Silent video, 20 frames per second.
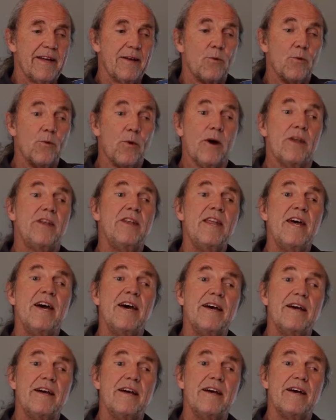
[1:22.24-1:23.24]
one.
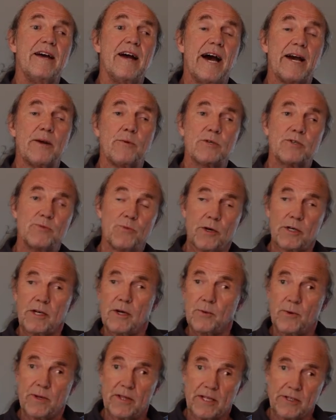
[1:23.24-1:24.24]
I was working
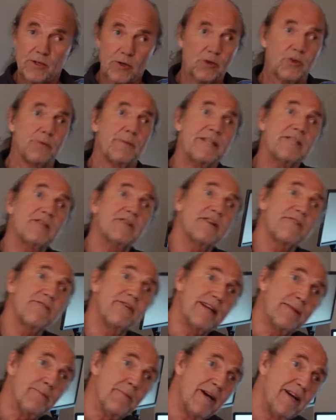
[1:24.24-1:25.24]
with a documentary
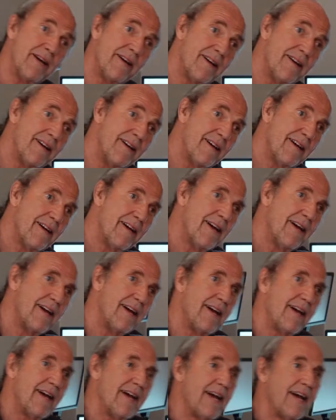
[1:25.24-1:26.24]
film,
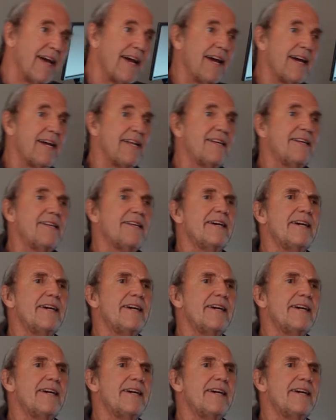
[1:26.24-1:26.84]
and